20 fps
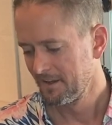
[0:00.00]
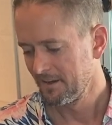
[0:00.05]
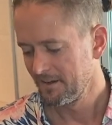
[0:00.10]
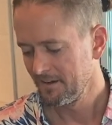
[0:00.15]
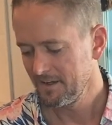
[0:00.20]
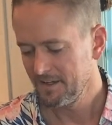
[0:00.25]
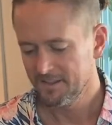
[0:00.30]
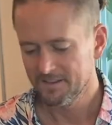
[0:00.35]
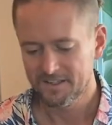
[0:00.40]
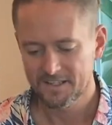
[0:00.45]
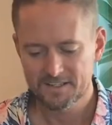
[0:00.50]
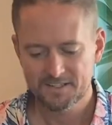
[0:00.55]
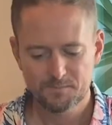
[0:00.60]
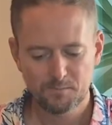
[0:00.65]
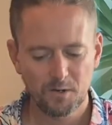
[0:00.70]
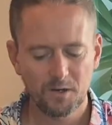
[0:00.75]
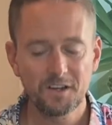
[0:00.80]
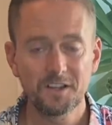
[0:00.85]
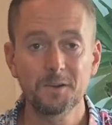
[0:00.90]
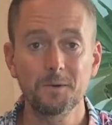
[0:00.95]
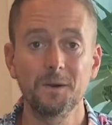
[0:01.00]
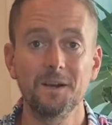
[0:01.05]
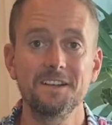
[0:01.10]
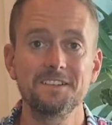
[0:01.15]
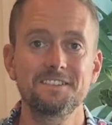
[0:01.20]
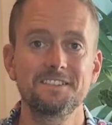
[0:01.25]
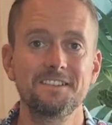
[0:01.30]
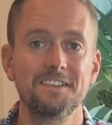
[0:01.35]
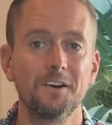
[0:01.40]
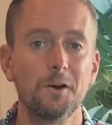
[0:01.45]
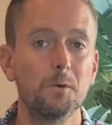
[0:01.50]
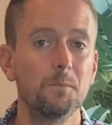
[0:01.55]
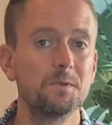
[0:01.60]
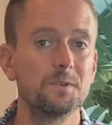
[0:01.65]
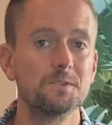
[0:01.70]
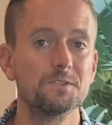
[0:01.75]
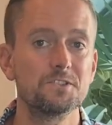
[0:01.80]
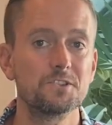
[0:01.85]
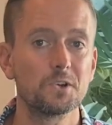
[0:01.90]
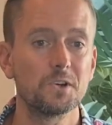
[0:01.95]
All right, that's Party Quest. Hope
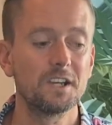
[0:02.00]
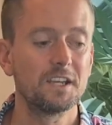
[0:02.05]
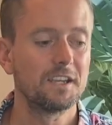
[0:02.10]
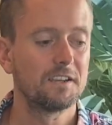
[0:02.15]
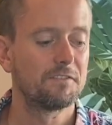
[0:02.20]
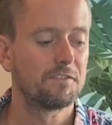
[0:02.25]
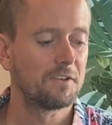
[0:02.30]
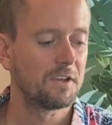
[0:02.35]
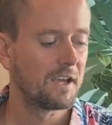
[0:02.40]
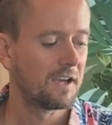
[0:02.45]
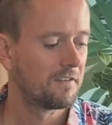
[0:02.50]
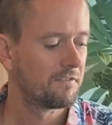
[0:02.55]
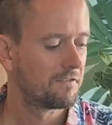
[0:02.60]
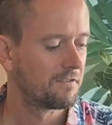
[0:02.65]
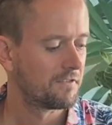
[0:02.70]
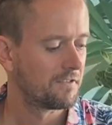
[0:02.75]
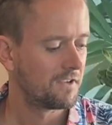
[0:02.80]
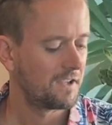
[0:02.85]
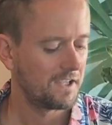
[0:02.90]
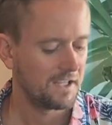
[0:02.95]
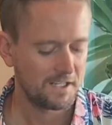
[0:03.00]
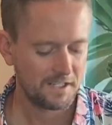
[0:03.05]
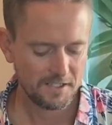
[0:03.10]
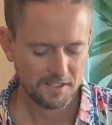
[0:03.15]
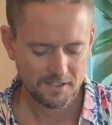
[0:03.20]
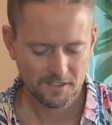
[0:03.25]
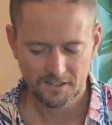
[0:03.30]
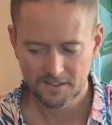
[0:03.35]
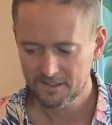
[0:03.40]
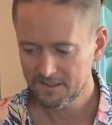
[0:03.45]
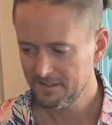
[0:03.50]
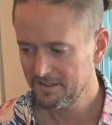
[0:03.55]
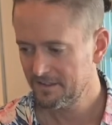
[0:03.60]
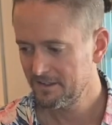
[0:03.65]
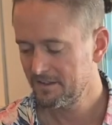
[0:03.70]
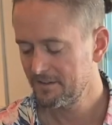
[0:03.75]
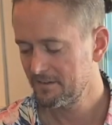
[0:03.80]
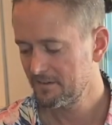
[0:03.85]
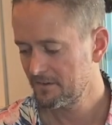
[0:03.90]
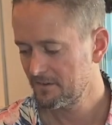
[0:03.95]
you enjoy. If you have any
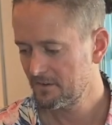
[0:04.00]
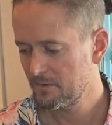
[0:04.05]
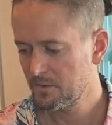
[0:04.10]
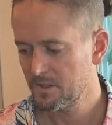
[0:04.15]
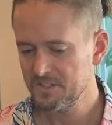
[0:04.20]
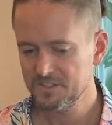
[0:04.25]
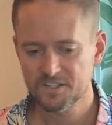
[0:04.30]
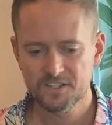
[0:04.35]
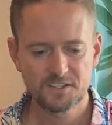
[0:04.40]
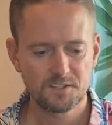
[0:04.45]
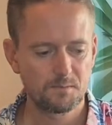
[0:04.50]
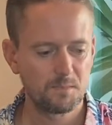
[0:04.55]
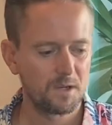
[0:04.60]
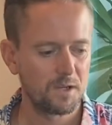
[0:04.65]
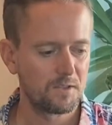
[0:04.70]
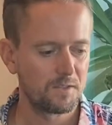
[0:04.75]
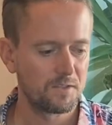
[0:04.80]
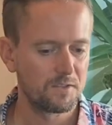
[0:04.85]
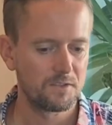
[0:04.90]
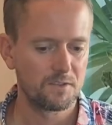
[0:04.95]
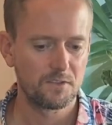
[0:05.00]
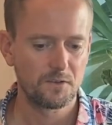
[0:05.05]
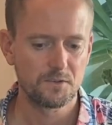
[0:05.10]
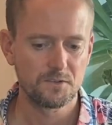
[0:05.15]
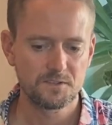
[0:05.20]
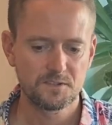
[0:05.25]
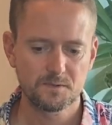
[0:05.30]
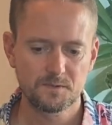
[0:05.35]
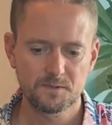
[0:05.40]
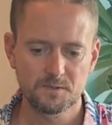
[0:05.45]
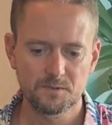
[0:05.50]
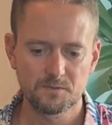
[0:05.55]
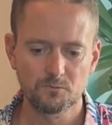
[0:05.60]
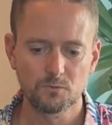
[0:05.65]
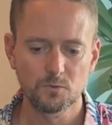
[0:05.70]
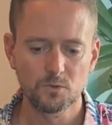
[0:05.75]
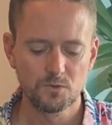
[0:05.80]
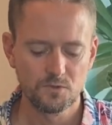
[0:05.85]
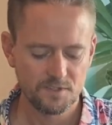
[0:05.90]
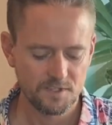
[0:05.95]
questions about those
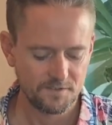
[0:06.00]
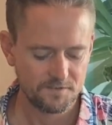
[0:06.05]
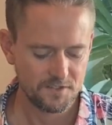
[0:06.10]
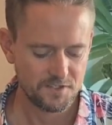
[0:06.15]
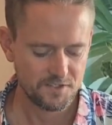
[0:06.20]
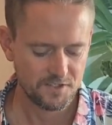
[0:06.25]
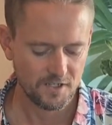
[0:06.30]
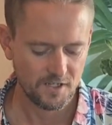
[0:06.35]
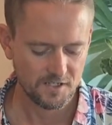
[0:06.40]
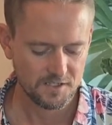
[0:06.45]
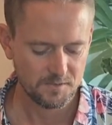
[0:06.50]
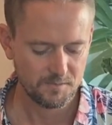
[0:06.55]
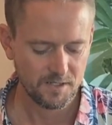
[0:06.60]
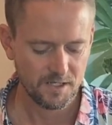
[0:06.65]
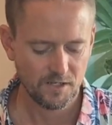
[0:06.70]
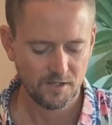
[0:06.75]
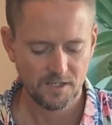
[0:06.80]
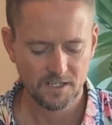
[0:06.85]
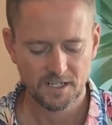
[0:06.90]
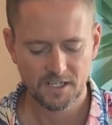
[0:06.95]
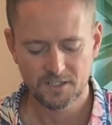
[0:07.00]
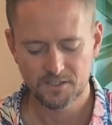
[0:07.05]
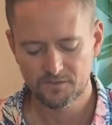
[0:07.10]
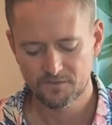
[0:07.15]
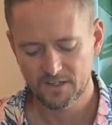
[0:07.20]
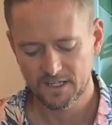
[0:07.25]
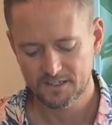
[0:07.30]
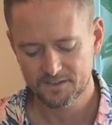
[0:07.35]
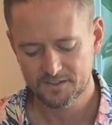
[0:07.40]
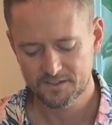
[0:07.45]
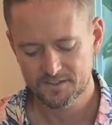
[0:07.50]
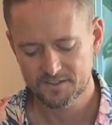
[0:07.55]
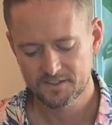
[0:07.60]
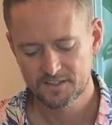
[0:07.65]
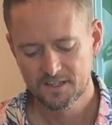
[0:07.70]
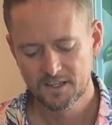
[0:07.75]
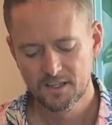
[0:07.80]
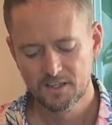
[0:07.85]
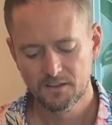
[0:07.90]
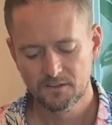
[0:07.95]
rules I've just talked about, again, you've got this
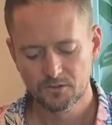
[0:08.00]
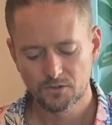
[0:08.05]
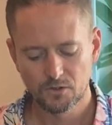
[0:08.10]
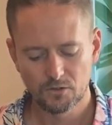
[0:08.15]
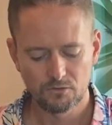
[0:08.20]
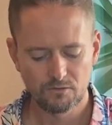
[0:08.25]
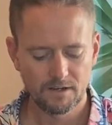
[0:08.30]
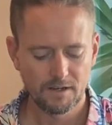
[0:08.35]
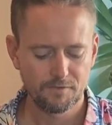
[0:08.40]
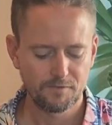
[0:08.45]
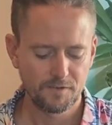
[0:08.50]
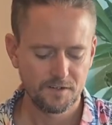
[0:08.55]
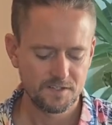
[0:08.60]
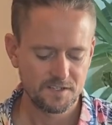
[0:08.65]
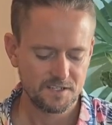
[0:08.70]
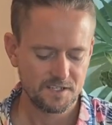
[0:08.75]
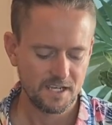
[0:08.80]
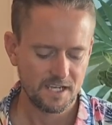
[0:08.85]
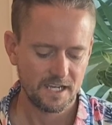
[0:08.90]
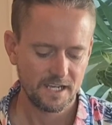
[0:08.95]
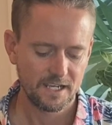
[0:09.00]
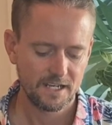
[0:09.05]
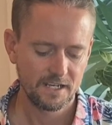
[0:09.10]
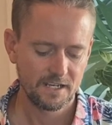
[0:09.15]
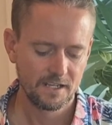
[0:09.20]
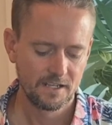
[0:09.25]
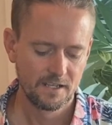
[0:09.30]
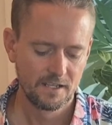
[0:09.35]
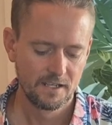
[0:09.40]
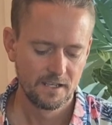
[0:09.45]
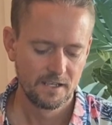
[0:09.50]
little reference guide.